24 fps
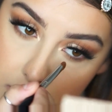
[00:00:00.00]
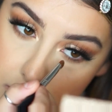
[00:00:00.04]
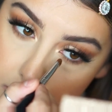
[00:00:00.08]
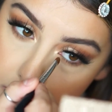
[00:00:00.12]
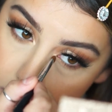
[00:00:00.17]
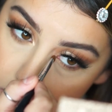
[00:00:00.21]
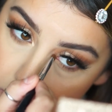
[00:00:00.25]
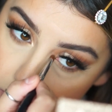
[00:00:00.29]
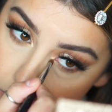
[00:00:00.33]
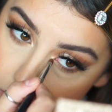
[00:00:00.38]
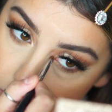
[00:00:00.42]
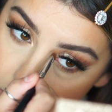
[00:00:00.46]

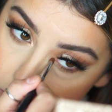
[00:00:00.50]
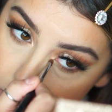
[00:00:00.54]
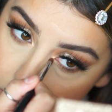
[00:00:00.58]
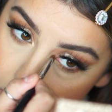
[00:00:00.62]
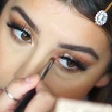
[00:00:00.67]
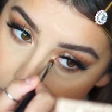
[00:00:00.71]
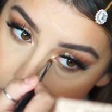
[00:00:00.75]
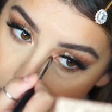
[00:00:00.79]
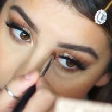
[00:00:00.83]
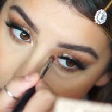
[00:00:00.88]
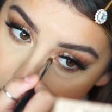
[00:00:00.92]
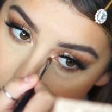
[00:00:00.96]

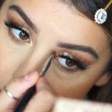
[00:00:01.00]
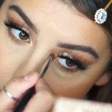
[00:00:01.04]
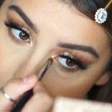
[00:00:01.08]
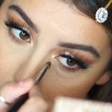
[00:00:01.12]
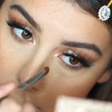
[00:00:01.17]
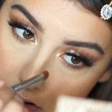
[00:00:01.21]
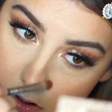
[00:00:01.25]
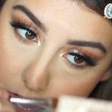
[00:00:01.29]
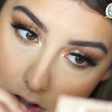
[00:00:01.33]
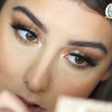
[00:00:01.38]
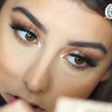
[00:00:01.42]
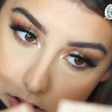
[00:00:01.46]
and
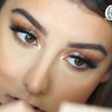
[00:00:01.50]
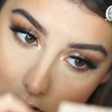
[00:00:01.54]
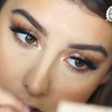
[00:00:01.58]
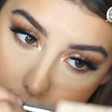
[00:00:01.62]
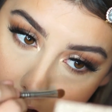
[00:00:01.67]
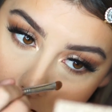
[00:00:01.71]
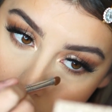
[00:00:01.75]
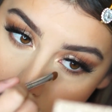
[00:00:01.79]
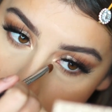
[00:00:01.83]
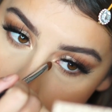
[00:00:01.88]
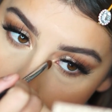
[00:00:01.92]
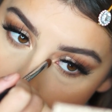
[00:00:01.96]
yeah,
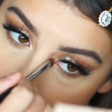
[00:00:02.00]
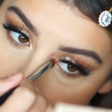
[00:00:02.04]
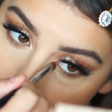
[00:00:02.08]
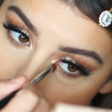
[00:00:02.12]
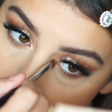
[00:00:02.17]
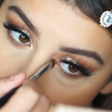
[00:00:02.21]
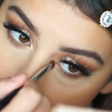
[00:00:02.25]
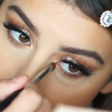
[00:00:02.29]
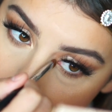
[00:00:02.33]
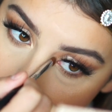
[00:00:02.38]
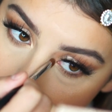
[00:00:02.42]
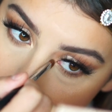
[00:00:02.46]
I love doing
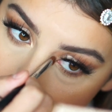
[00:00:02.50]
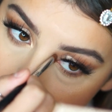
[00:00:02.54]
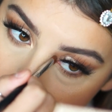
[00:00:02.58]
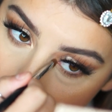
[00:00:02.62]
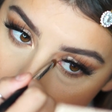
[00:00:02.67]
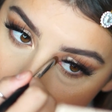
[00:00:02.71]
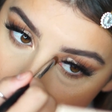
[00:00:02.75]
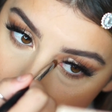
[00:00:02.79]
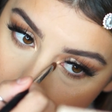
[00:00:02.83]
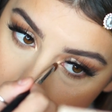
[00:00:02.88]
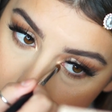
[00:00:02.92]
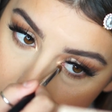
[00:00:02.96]
this. Most
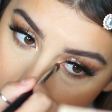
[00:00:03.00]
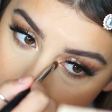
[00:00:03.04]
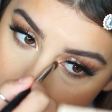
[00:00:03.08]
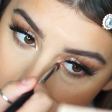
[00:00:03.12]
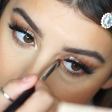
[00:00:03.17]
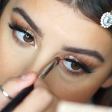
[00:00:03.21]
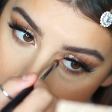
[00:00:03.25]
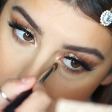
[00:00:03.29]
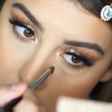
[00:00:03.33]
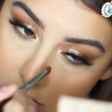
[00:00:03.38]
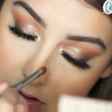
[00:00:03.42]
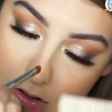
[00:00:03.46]
of my makeup
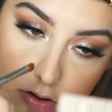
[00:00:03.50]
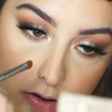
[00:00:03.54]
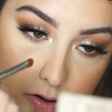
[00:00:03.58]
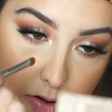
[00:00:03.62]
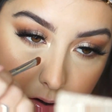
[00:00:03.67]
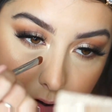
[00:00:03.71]
looks, I'm